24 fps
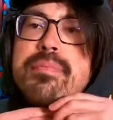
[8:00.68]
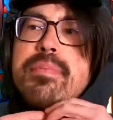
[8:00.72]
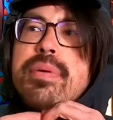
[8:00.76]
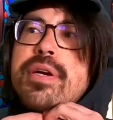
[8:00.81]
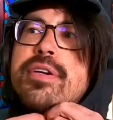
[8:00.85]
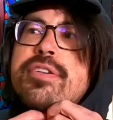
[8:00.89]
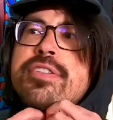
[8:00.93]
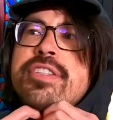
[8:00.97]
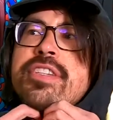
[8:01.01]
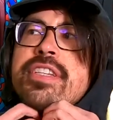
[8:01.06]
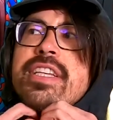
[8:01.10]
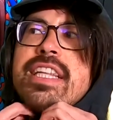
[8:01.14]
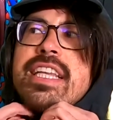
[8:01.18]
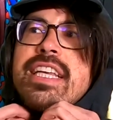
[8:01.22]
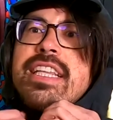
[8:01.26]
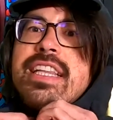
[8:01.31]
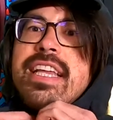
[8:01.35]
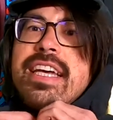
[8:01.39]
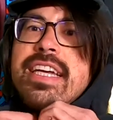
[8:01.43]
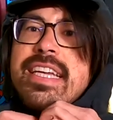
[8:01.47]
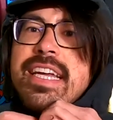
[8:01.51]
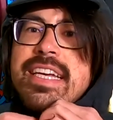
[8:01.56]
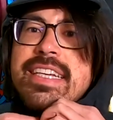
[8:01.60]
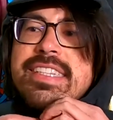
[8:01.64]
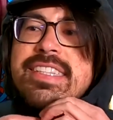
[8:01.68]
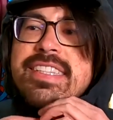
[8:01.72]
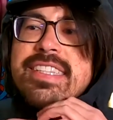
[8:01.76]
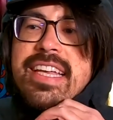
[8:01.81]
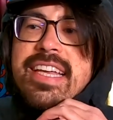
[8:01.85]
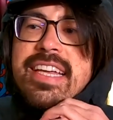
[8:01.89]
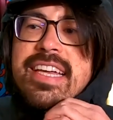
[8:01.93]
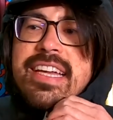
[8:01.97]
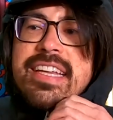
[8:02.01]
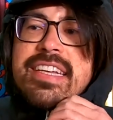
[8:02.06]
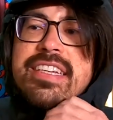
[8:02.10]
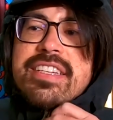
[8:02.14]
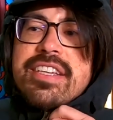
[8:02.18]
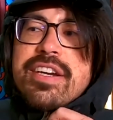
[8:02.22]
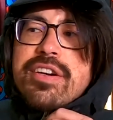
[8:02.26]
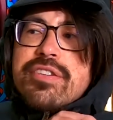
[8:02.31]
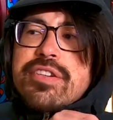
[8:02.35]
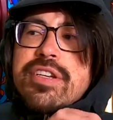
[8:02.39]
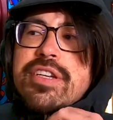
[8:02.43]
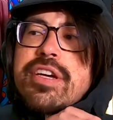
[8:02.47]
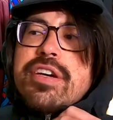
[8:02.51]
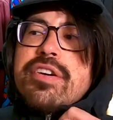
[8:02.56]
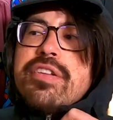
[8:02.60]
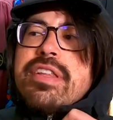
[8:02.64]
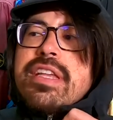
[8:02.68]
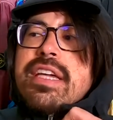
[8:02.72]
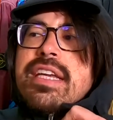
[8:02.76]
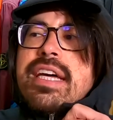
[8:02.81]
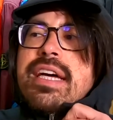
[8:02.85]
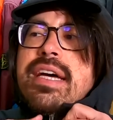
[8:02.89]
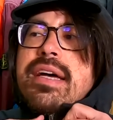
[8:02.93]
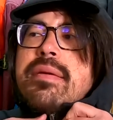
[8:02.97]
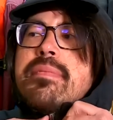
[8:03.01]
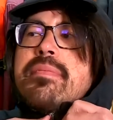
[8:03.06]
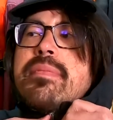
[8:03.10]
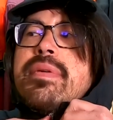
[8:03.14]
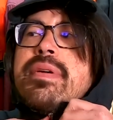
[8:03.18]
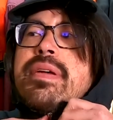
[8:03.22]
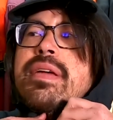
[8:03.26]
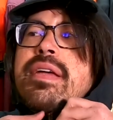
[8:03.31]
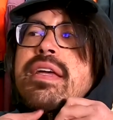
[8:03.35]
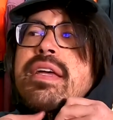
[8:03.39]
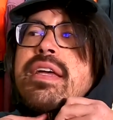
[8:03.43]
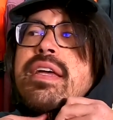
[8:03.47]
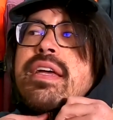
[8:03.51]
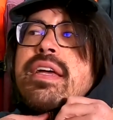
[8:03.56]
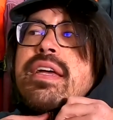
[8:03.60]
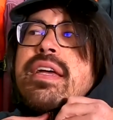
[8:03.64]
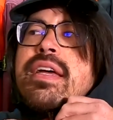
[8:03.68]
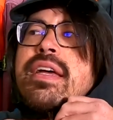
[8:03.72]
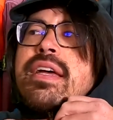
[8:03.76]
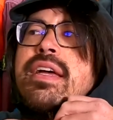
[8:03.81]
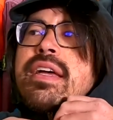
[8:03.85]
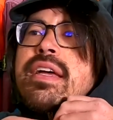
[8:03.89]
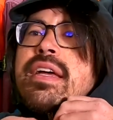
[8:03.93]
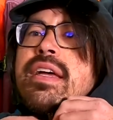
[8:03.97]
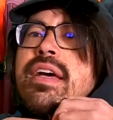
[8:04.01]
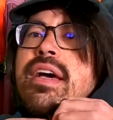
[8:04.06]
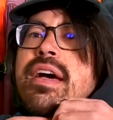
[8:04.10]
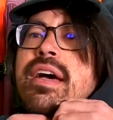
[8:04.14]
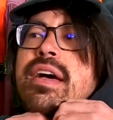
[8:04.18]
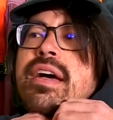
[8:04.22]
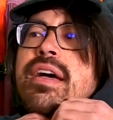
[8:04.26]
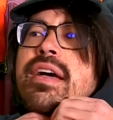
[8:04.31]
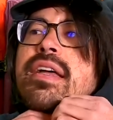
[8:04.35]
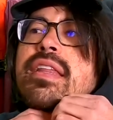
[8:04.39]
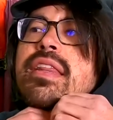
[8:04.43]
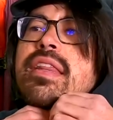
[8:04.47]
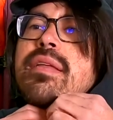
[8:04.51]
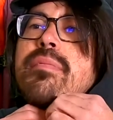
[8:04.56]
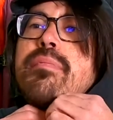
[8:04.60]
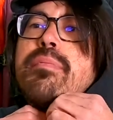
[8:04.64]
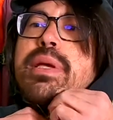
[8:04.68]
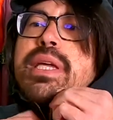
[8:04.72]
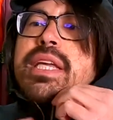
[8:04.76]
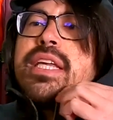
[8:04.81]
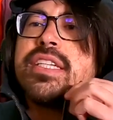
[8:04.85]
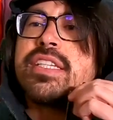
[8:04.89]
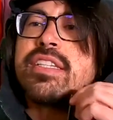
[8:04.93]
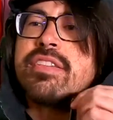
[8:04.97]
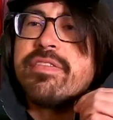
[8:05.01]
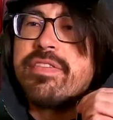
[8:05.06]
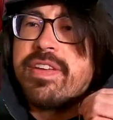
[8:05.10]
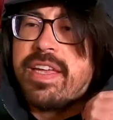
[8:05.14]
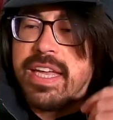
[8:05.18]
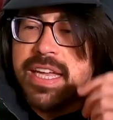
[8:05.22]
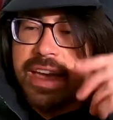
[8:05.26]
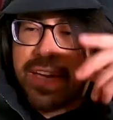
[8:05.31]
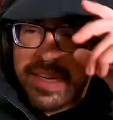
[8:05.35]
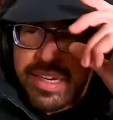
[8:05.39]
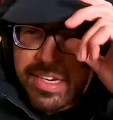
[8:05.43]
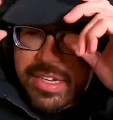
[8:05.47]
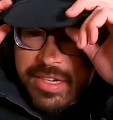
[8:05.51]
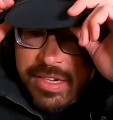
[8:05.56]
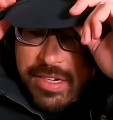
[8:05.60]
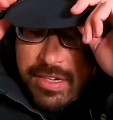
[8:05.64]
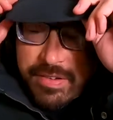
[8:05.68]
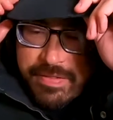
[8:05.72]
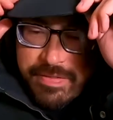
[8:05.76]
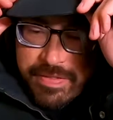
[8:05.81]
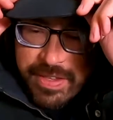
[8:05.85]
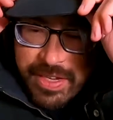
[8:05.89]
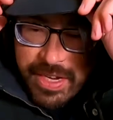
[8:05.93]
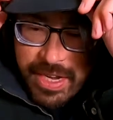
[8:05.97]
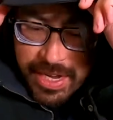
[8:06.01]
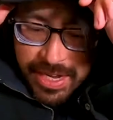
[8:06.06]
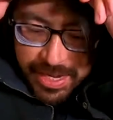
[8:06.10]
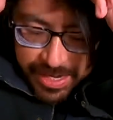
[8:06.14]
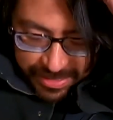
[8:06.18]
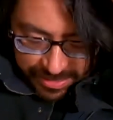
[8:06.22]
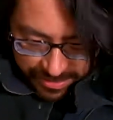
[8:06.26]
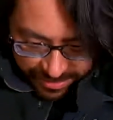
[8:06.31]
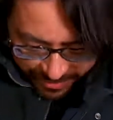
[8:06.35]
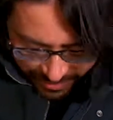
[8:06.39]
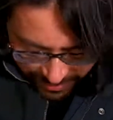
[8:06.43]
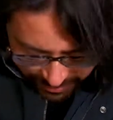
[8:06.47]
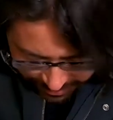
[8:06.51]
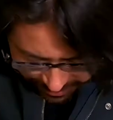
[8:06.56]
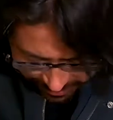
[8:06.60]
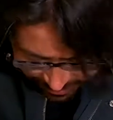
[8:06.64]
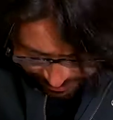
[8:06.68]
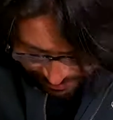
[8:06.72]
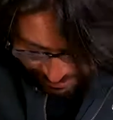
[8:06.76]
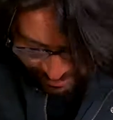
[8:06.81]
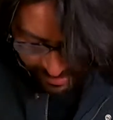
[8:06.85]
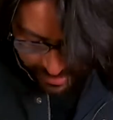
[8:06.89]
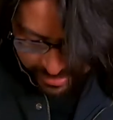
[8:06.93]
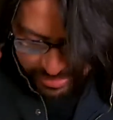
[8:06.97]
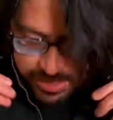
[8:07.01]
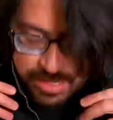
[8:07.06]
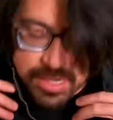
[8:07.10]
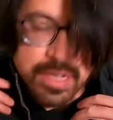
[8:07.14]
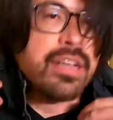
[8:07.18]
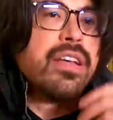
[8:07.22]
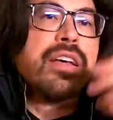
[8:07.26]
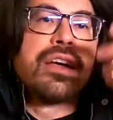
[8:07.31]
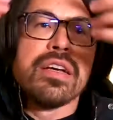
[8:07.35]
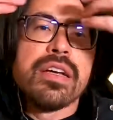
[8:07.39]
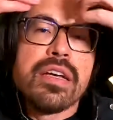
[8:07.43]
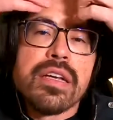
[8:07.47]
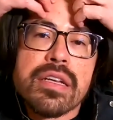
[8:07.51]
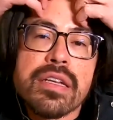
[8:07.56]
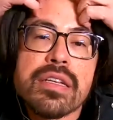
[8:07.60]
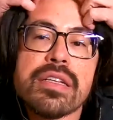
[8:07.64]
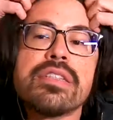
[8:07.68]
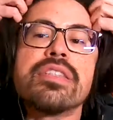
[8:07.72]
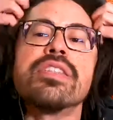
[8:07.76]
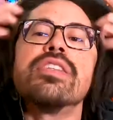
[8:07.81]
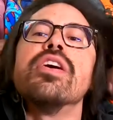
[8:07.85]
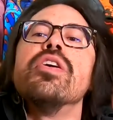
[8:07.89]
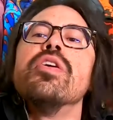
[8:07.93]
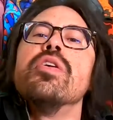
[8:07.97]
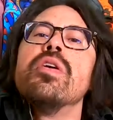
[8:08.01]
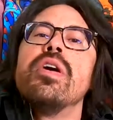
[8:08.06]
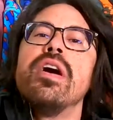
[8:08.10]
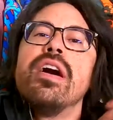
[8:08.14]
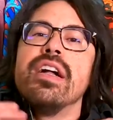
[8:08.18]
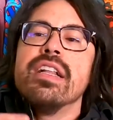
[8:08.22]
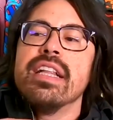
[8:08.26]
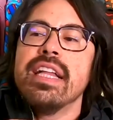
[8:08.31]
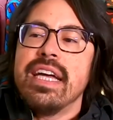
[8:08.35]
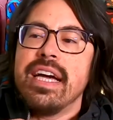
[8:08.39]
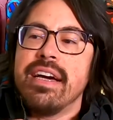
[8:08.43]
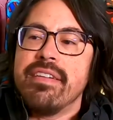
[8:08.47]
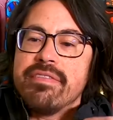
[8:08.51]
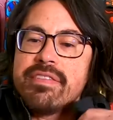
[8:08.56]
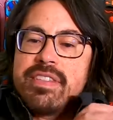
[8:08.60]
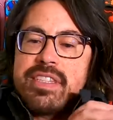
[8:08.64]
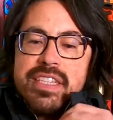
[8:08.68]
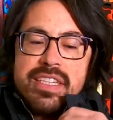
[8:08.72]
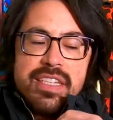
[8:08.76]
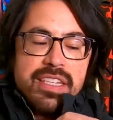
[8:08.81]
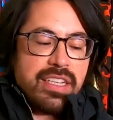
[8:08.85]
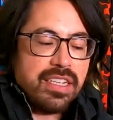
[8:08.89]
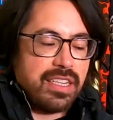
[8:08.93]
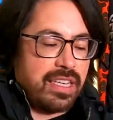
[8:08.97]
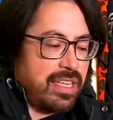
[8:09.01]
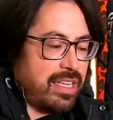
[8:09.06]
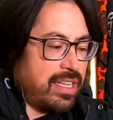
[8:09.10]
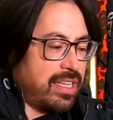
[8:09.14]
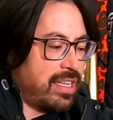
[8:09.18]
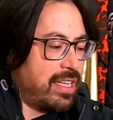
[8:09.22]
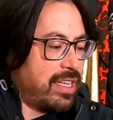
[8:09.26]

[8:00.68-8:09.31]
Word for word: Personally, like I said, don't know that I'm the biggest fan of cotton, so I'll have to